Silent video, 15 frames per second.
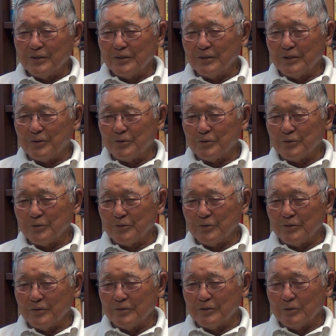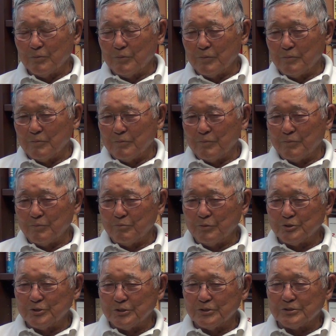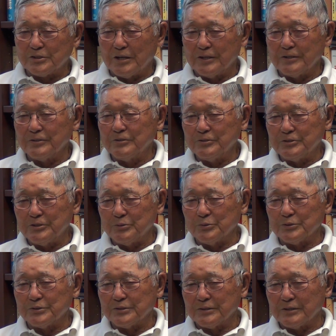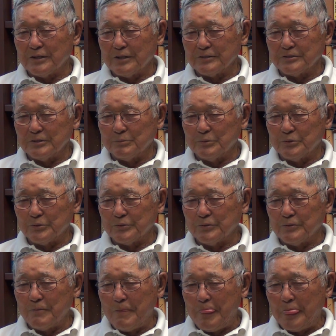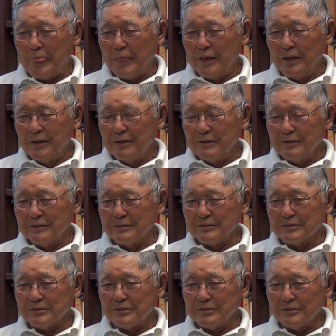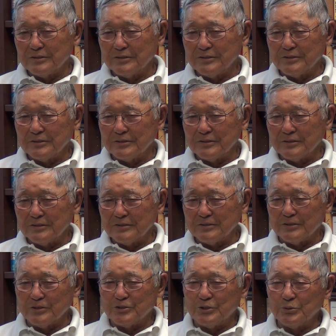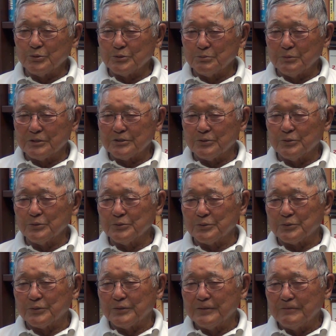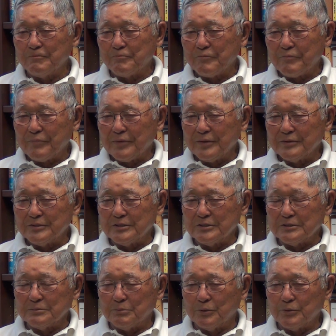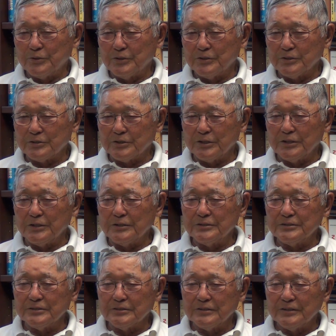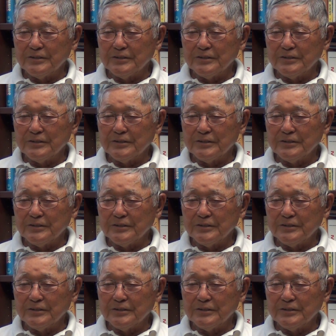Later, the Mrs. Taniguchi was Hashimoto, and she was much older. She was born in the teens.